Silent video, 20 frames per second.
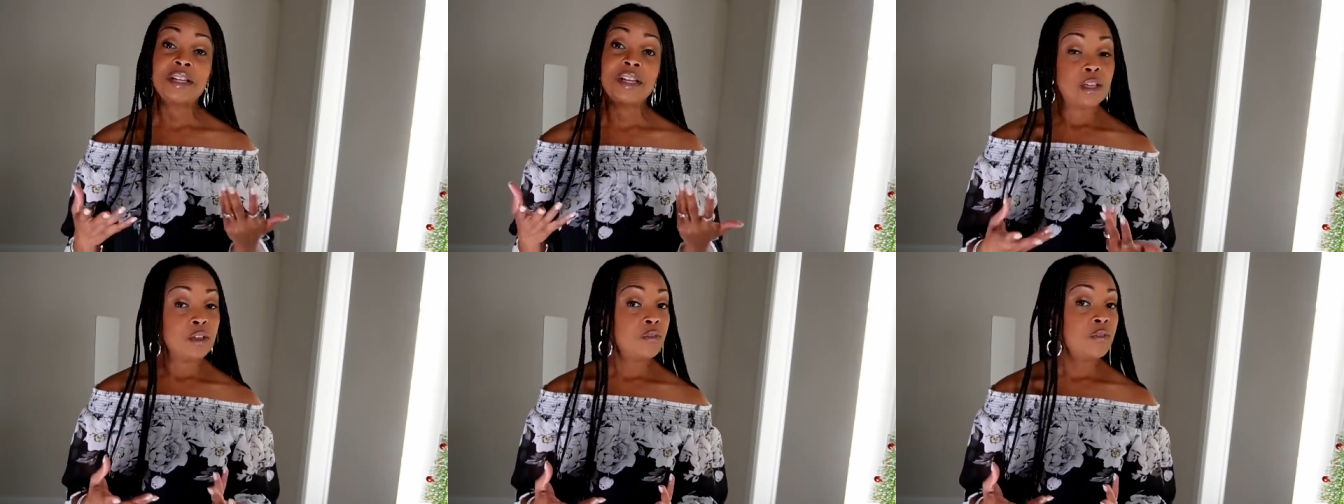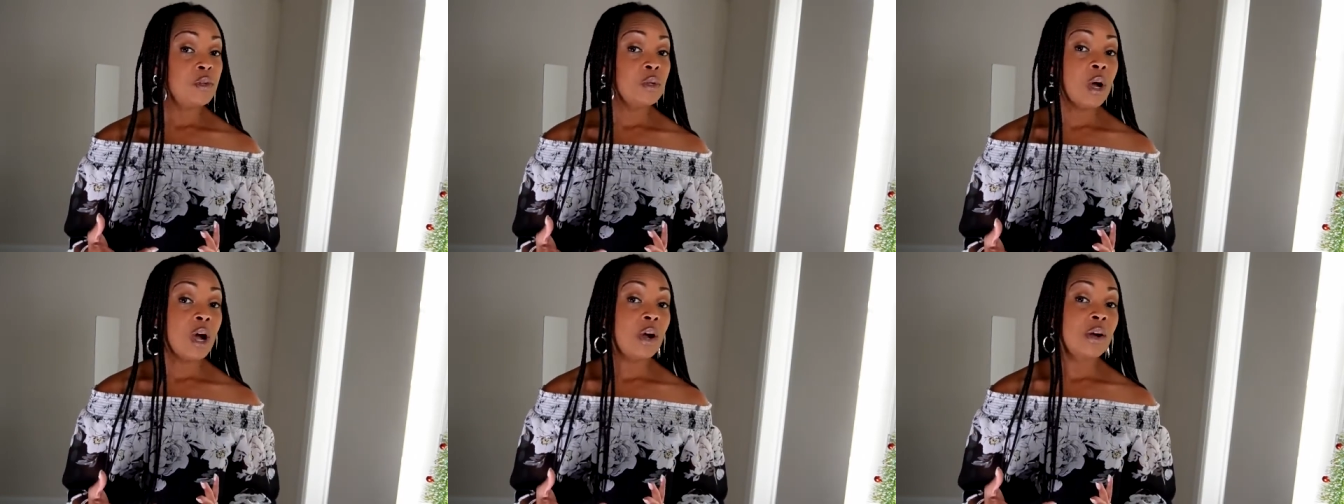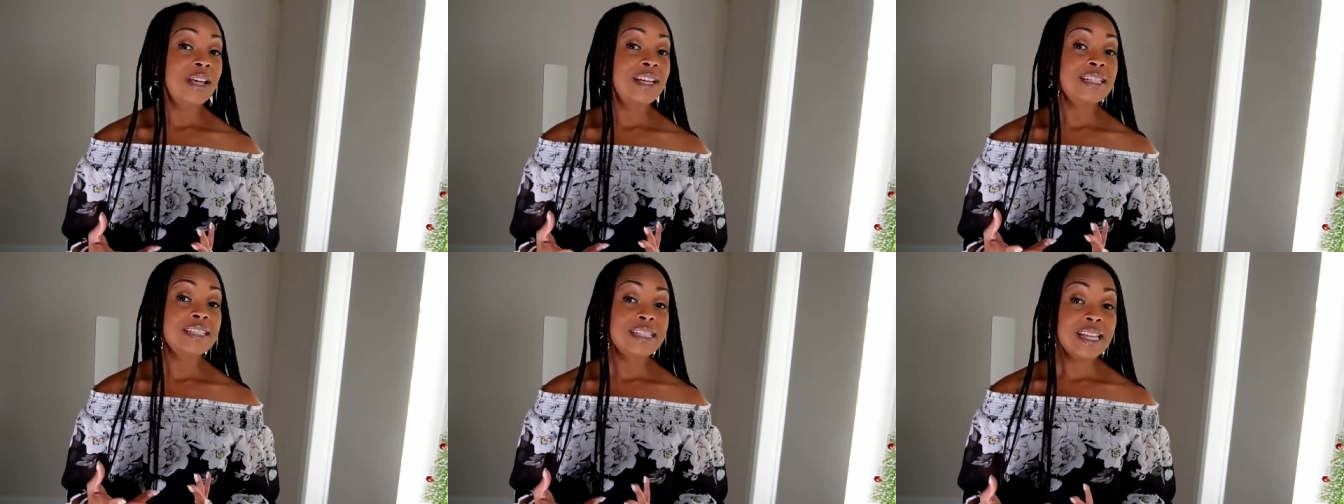If you
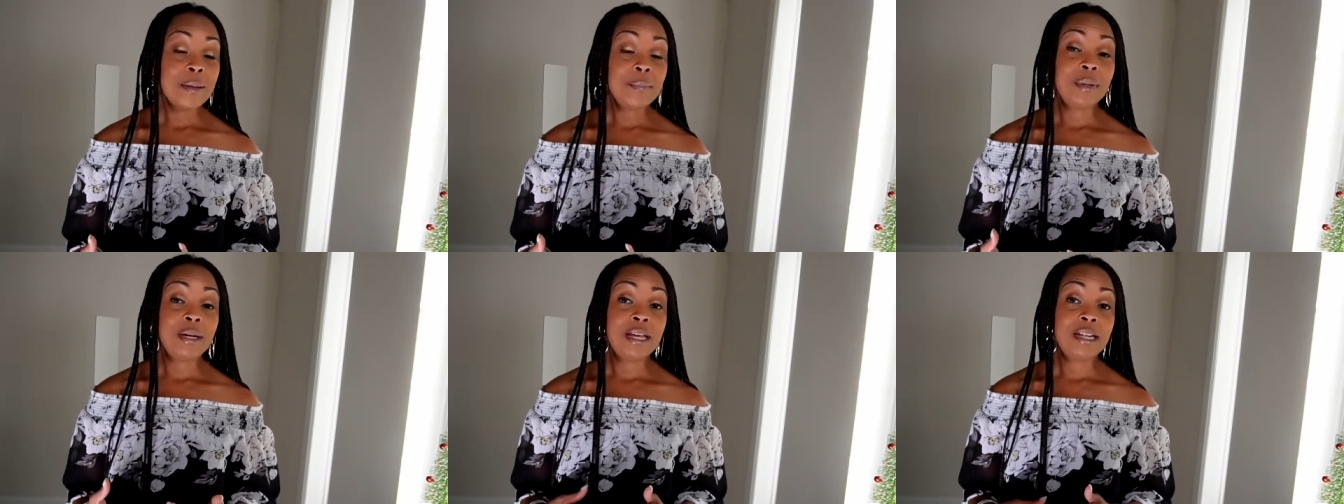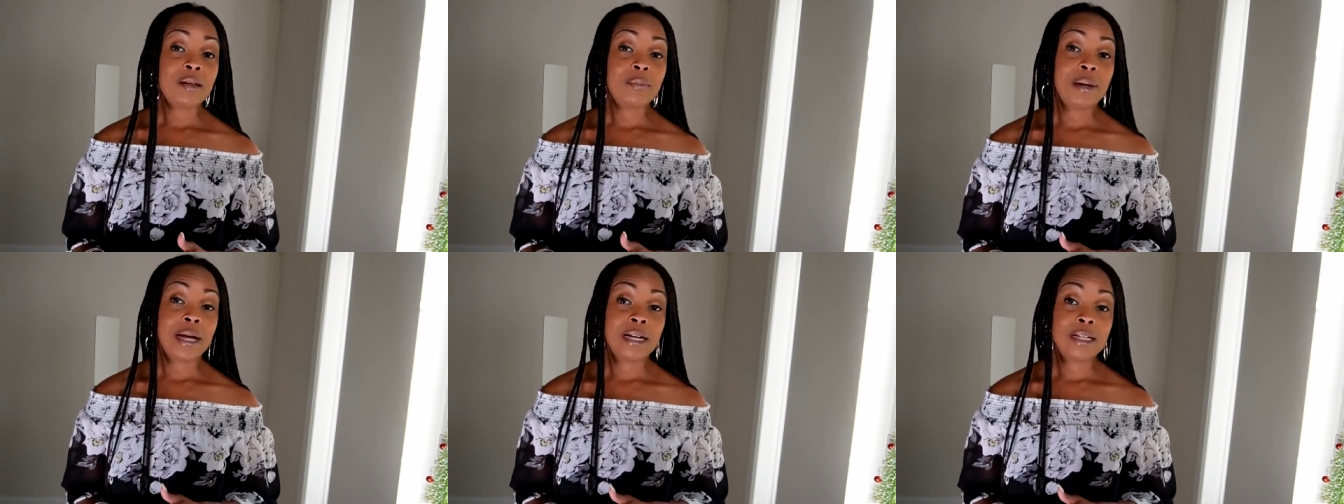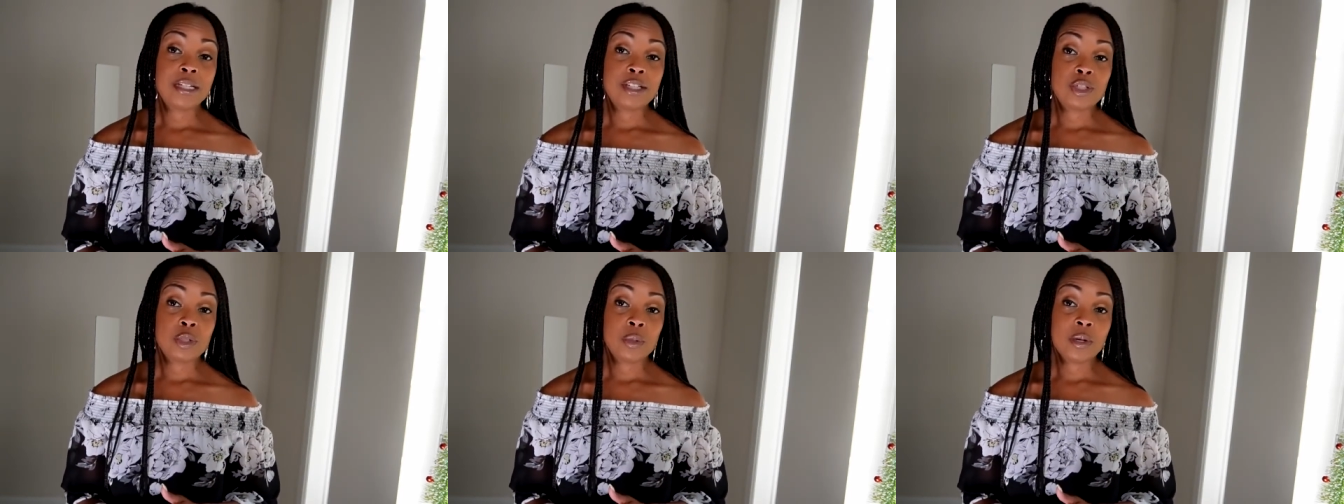are intimidated by
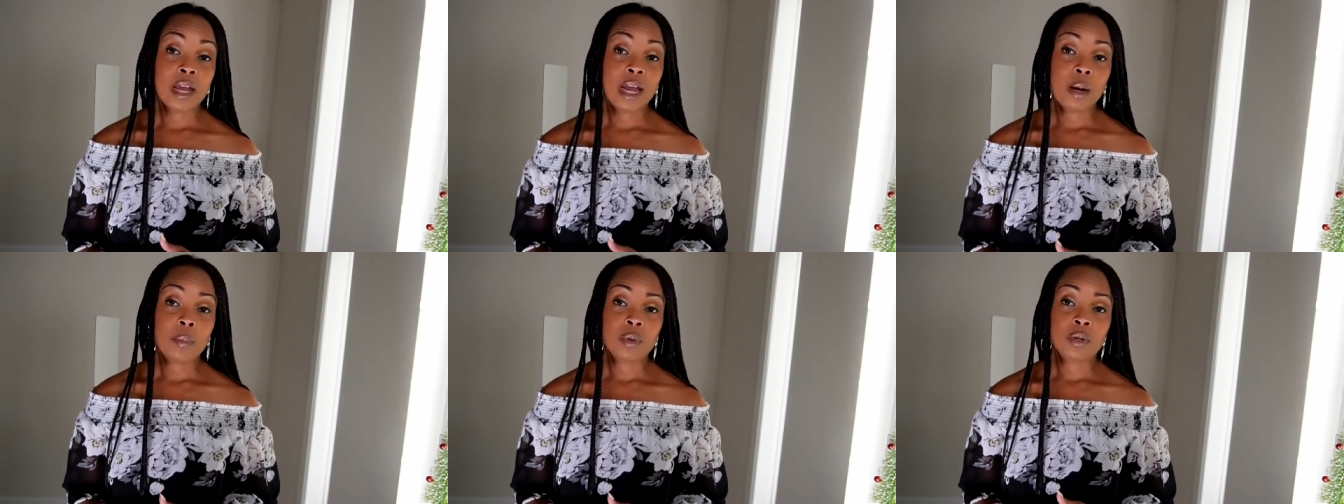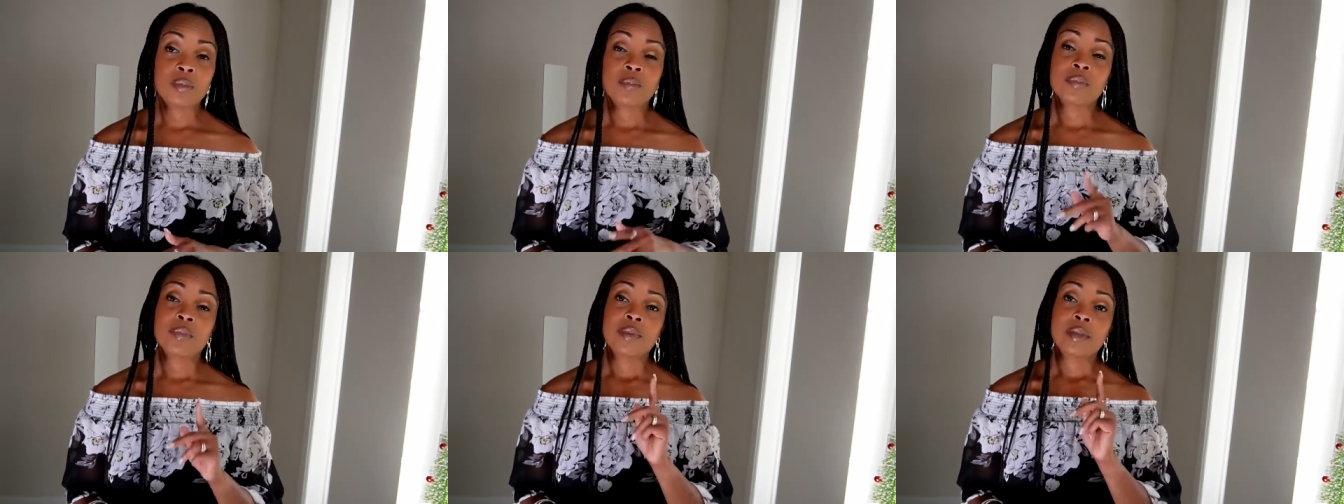a digital camera,